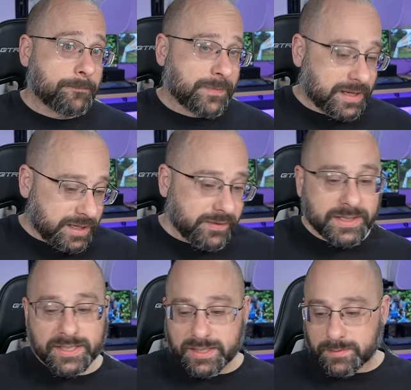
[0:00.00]
And even
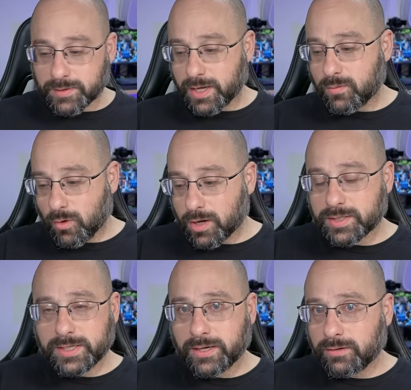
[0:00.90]
systems like
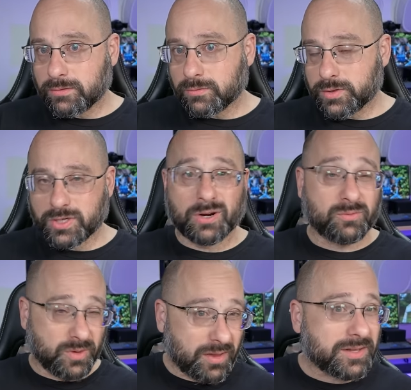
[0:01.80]
Walksnail, which are
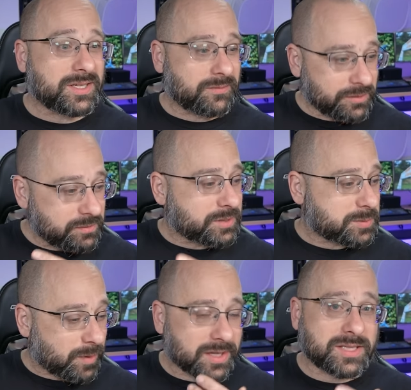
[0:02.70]
relatively
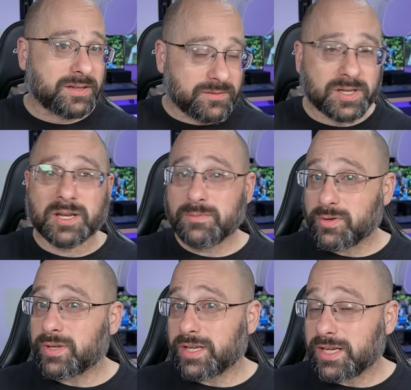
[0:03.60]
responsive to
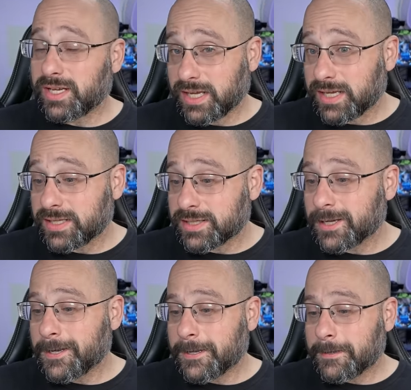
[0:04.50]
community needs,
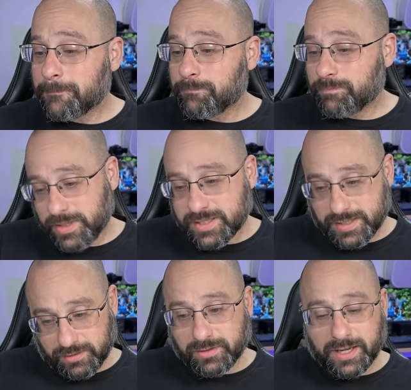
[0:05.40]
you
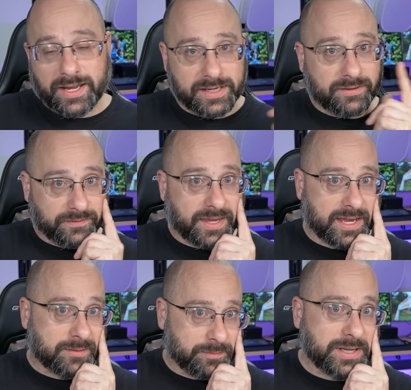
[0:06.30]
still kind of
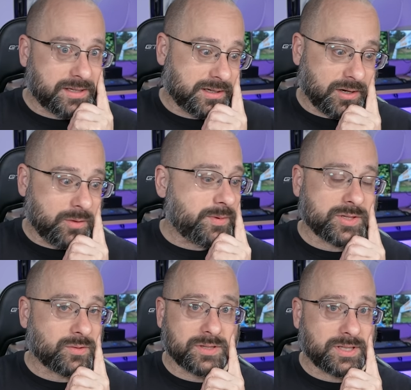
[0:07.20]
can't beat an open
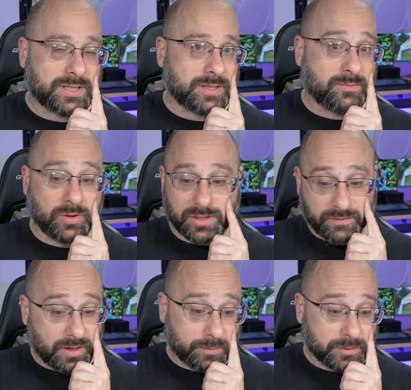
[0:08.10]
source system where
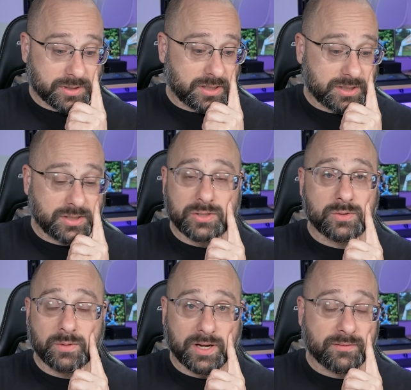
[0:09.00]
developers can just do
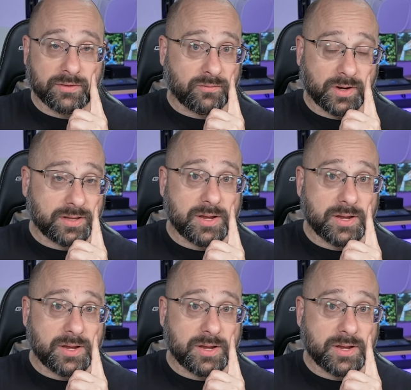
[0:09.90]
whatever the frick they